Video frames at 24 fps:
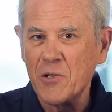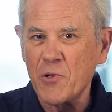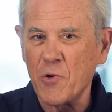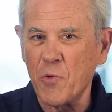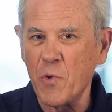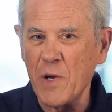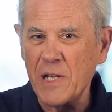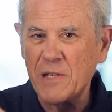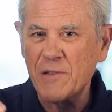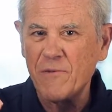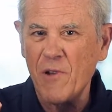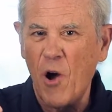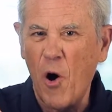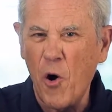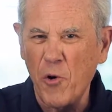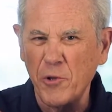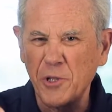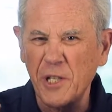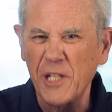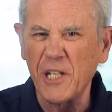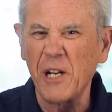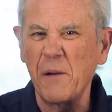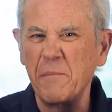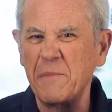quit
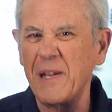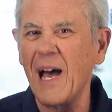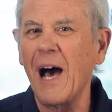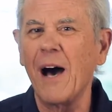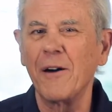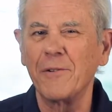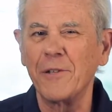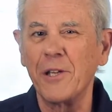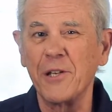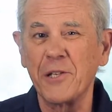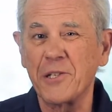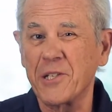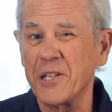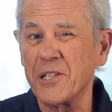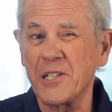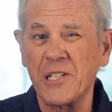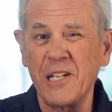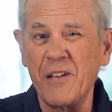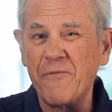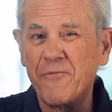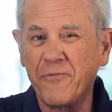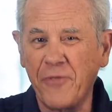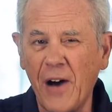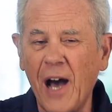holding him down, you
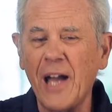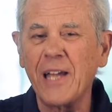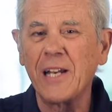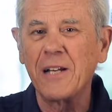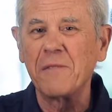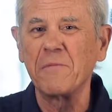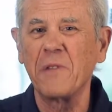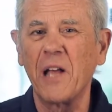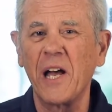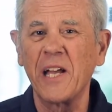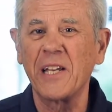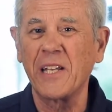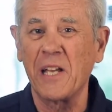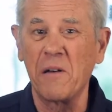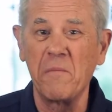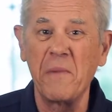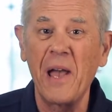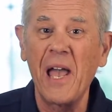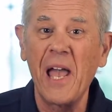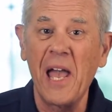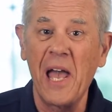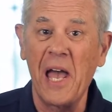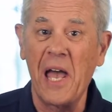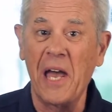sissy. Fight him like a
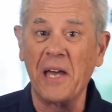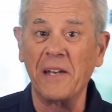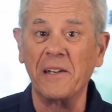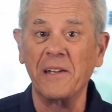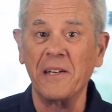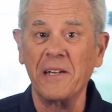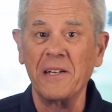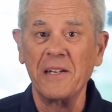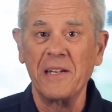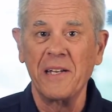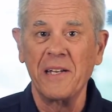man.